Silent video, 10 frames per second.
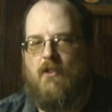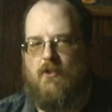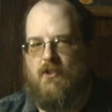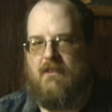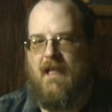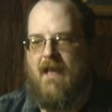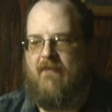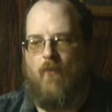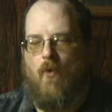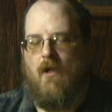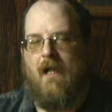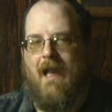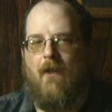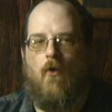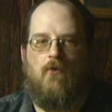you just have one
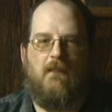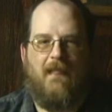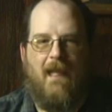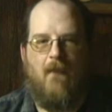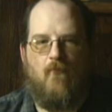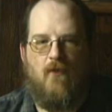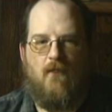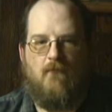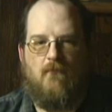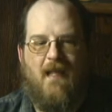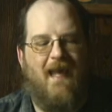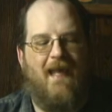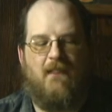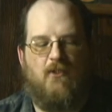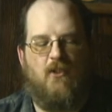guy holding the camera
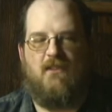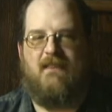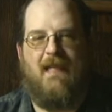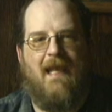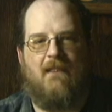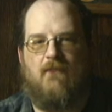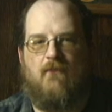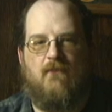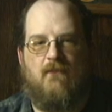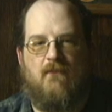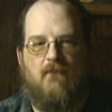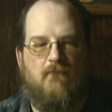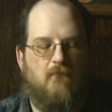and just the actors,